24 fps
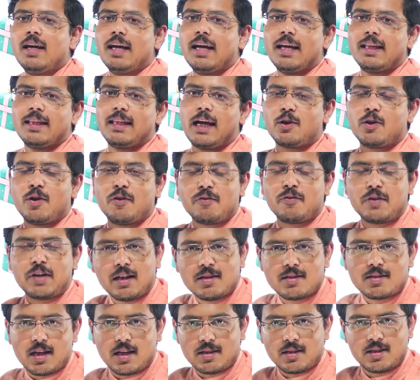that you've done
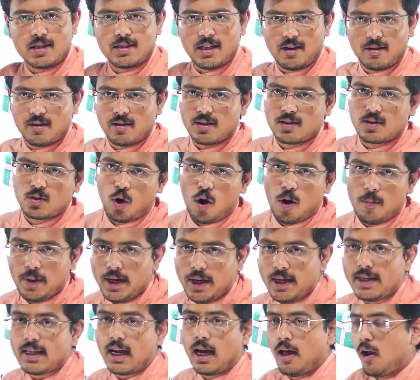such a generous
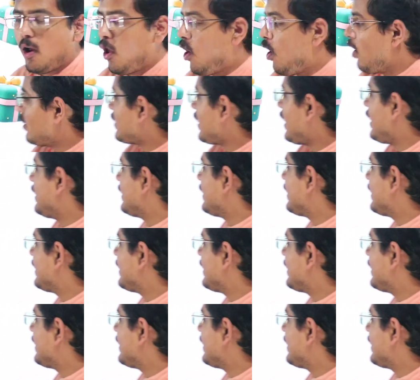comment. Alongside